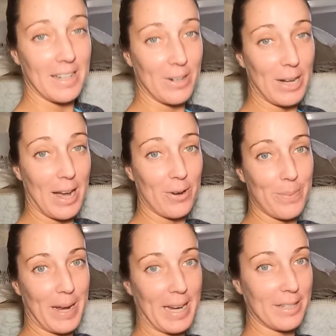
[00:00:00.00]
out how to
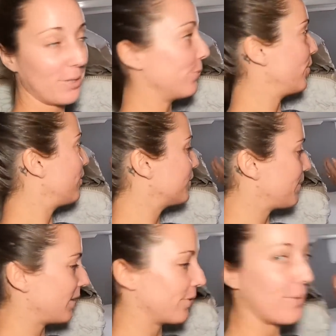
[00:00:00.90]
paint the walls,
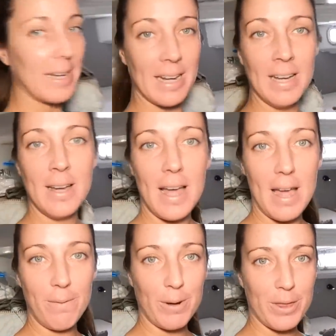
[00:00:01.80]
by the way.
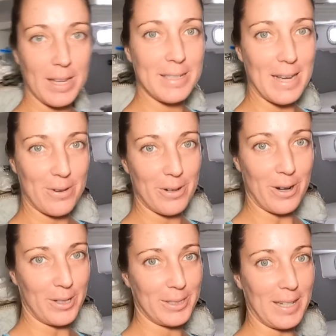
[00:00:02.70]
Everything down on
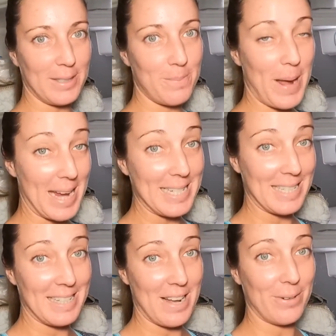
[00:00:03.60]
our side is
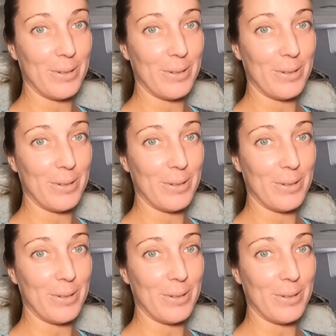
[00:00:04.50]
painted now,